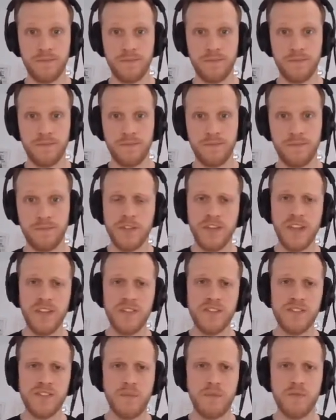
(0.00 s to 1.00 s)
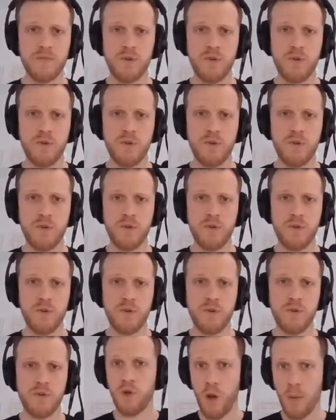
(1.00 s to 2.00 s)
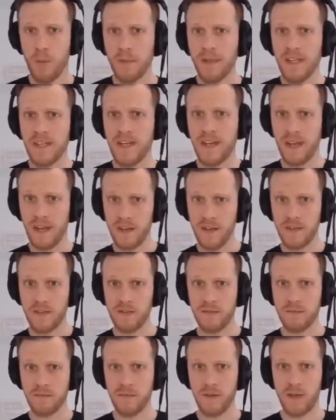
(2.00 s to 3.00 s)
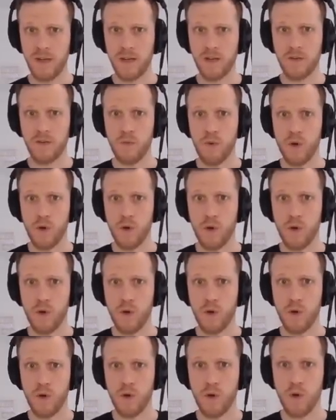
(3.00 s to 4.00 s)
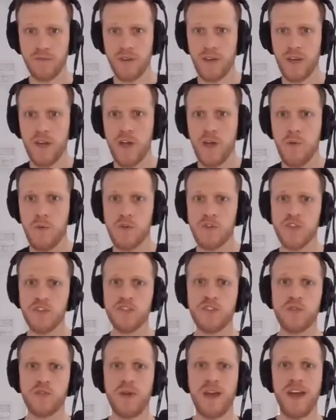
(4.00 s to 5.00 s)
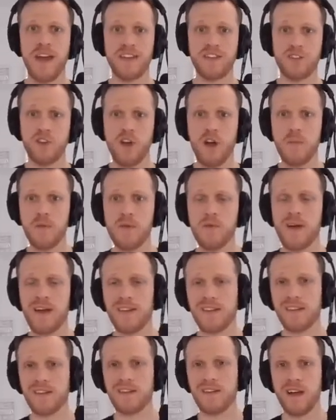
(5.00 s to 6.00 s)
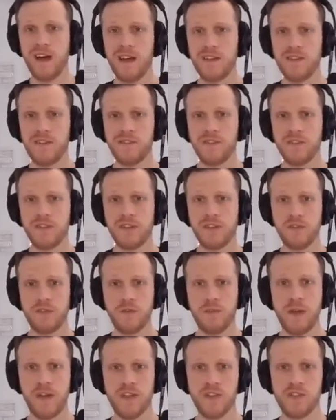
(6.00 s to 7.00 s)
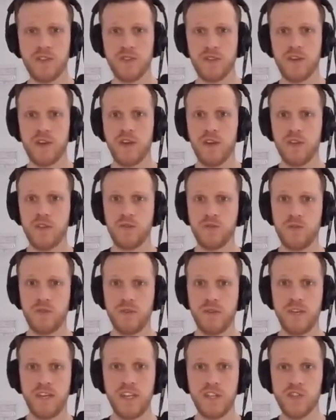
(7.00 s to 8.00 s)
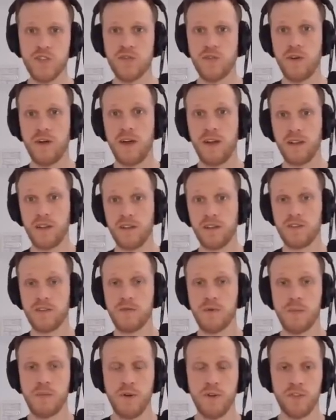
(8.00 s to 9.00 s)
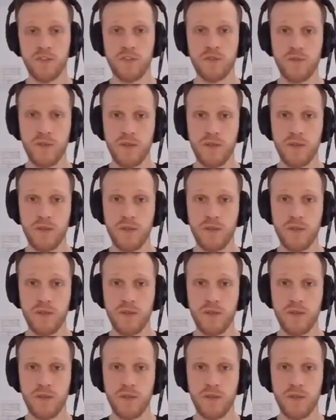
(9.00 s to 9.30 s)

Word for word: The second step is probably the most complicated and work intensive which is to add copyright and licensing information to each file in the repository.